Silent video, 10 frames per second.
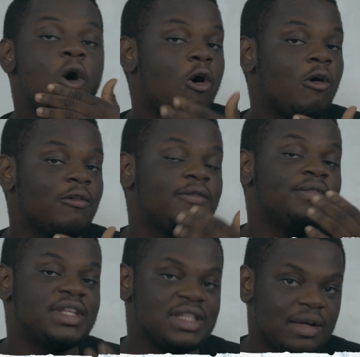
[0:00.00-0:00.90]
of
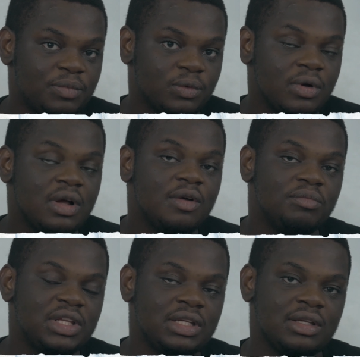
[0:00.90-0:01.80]
the sample.
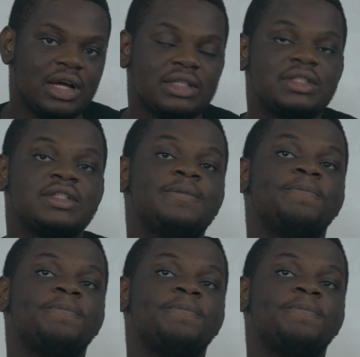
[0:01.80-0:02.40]
Meaning that